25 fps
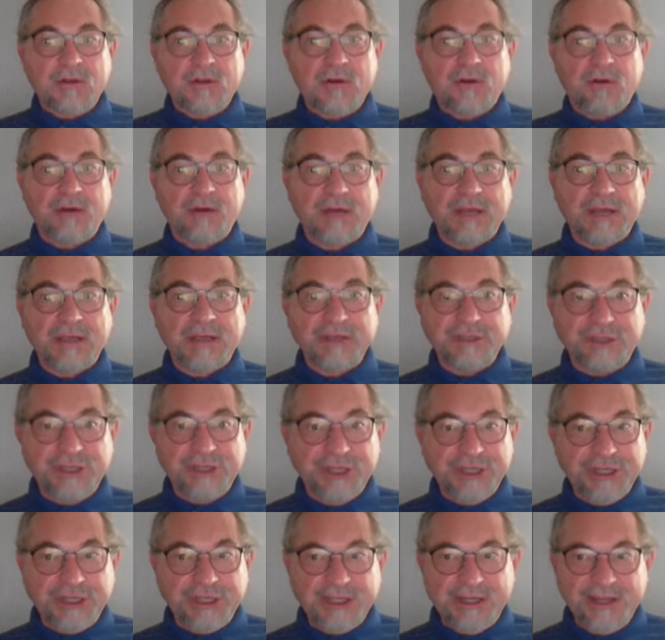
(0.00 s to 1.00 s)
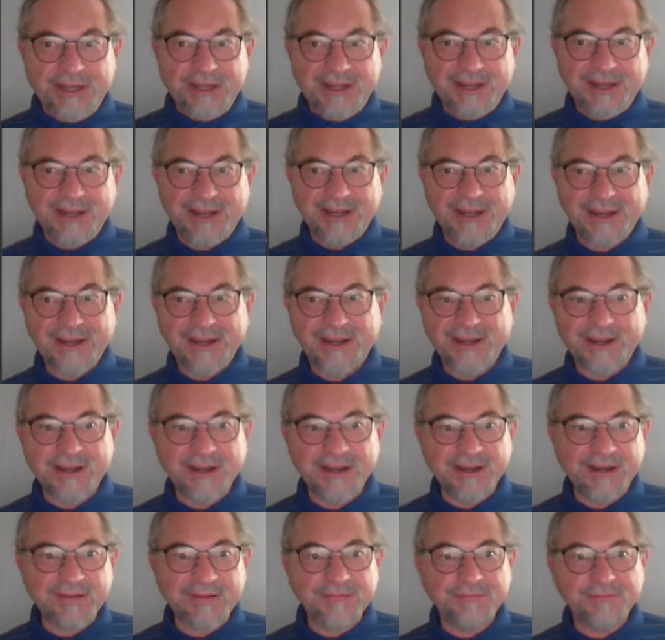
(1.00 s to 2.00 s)
Okay, G
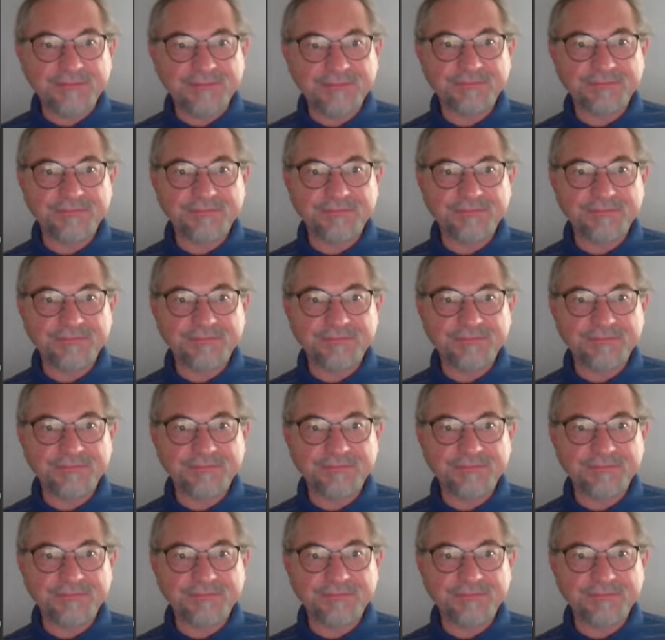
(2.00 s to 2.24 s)
um,